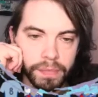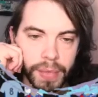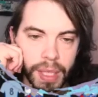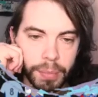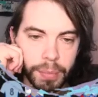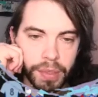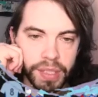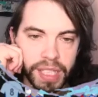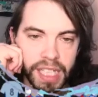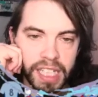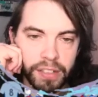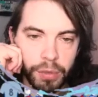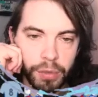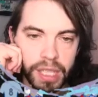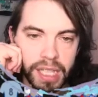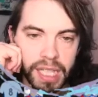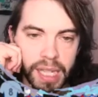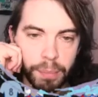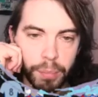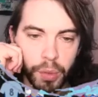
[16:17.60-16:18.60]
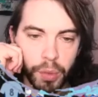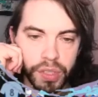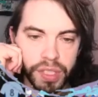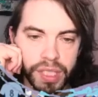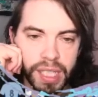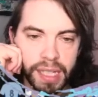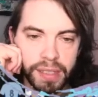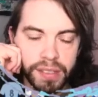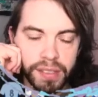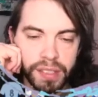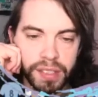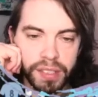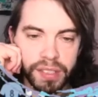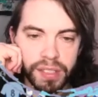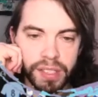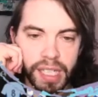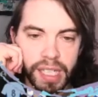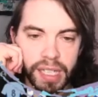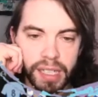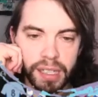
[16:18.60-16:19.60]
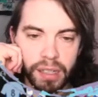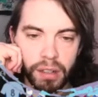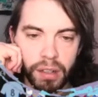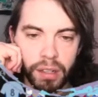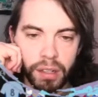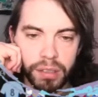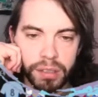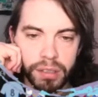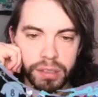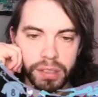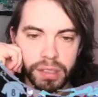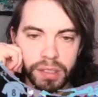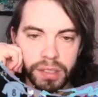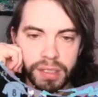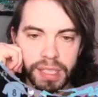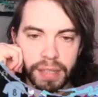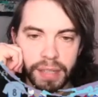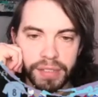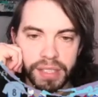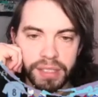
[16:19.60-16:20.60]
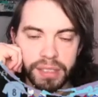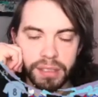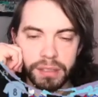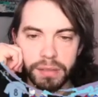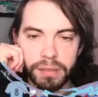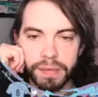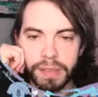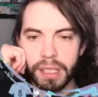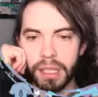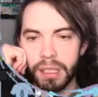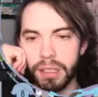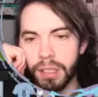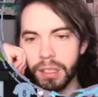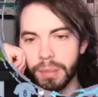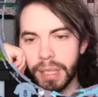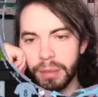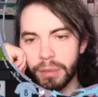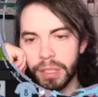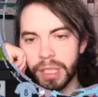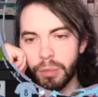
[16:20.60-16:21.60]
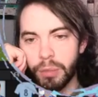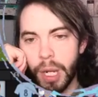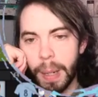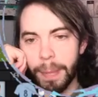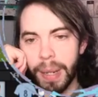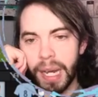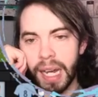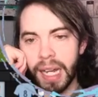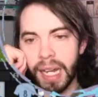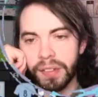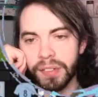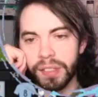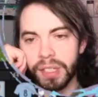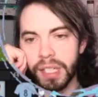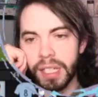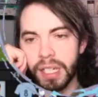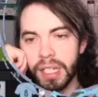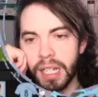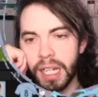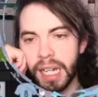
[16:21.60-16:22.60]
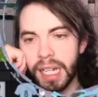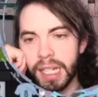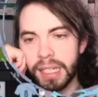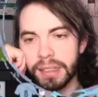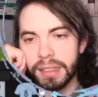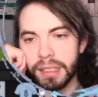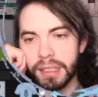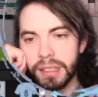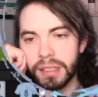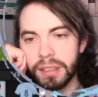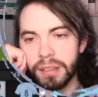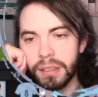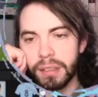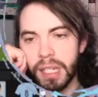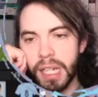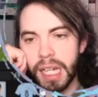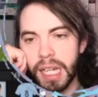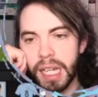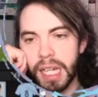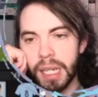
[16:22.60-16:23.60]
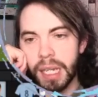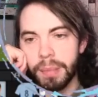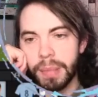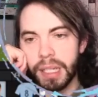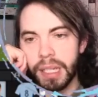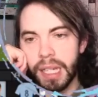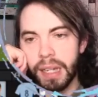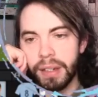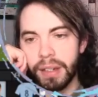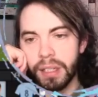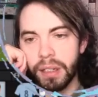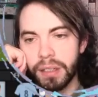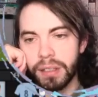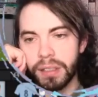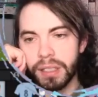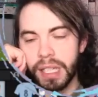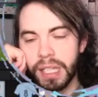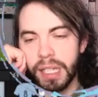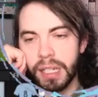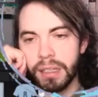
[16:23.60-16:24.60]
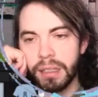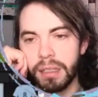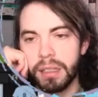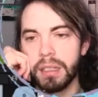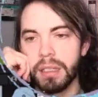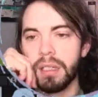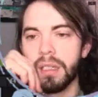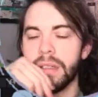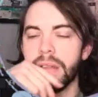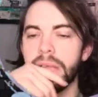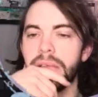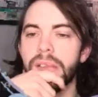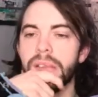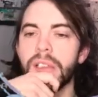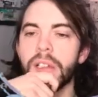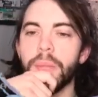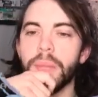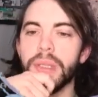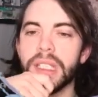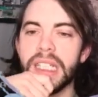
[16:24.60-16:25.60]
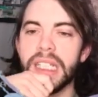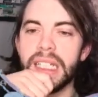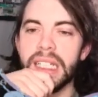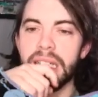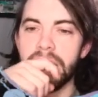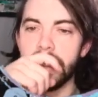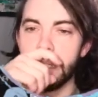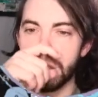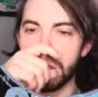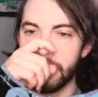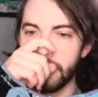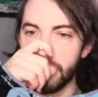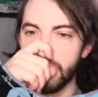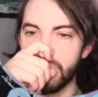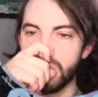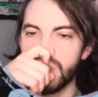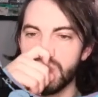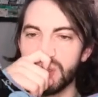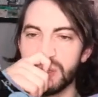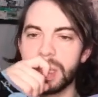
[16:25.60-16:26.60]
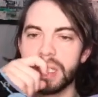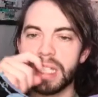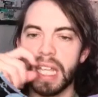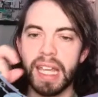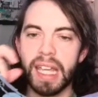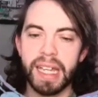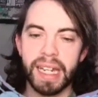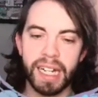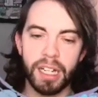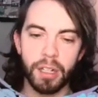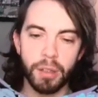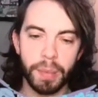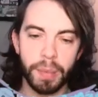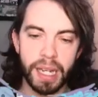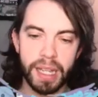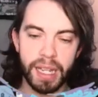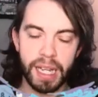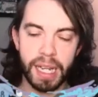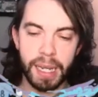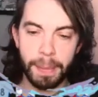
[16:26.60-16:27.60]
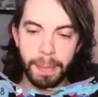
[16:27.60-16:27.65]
I'm thinking if we can get Busquets to stick on David Silva, oh my word, what pass! And Eric Garcia completely taken out by that.